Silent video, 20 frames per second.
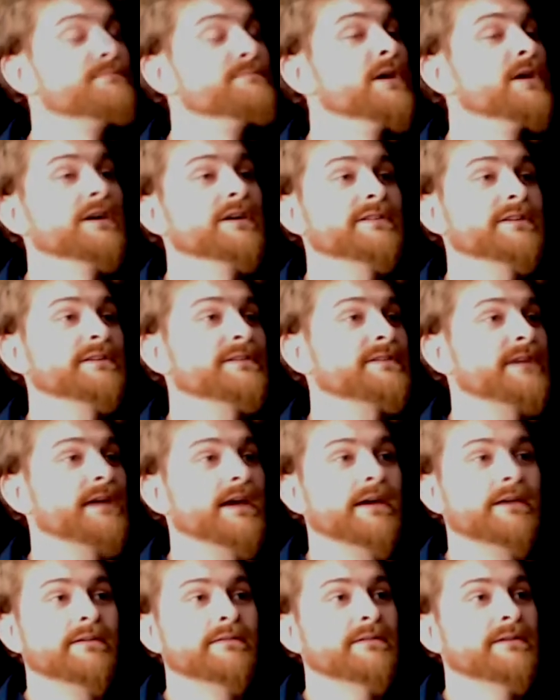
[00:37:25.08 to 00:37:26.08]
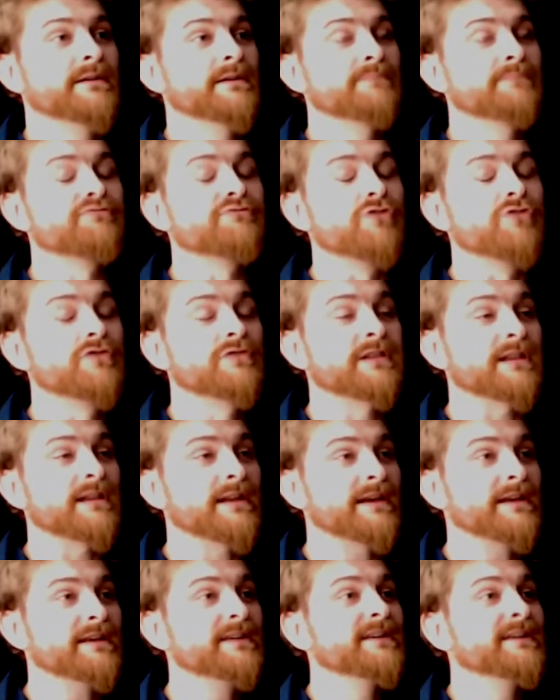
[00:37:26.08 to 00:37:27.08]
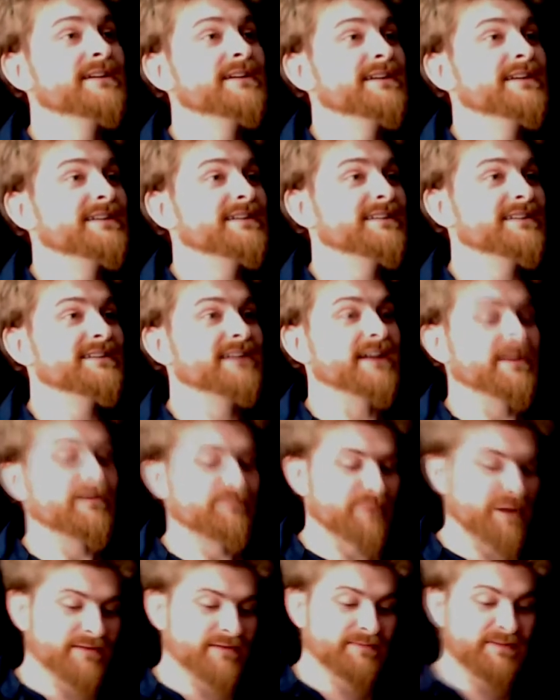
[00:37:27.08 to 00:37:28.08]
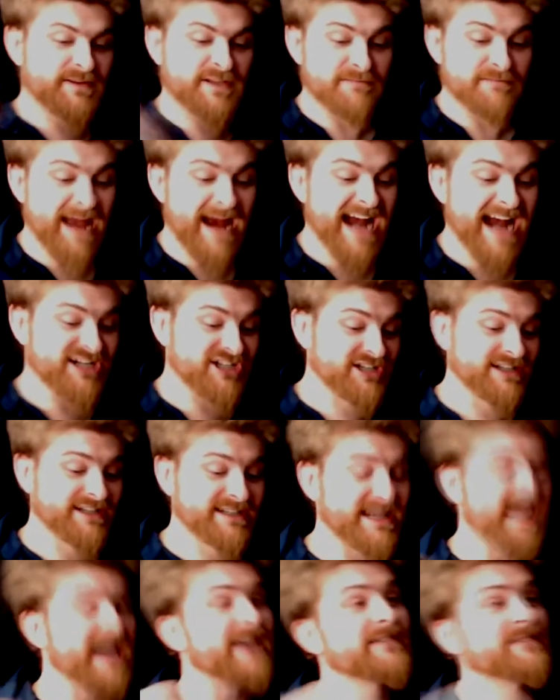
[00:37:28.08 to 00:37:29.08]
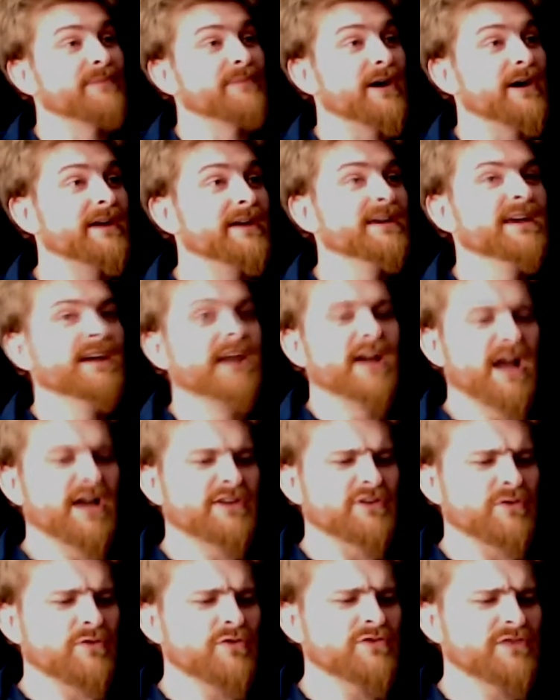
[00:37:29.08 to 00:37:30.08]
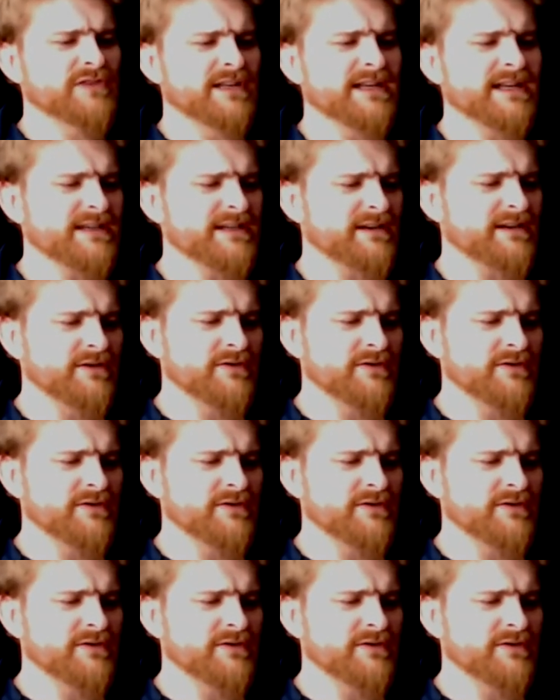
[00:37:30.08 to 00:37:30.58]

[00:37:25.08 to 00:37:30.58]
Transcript: Is murdered, yeah, brutally, but he has to escape. Death by. So who's the leader?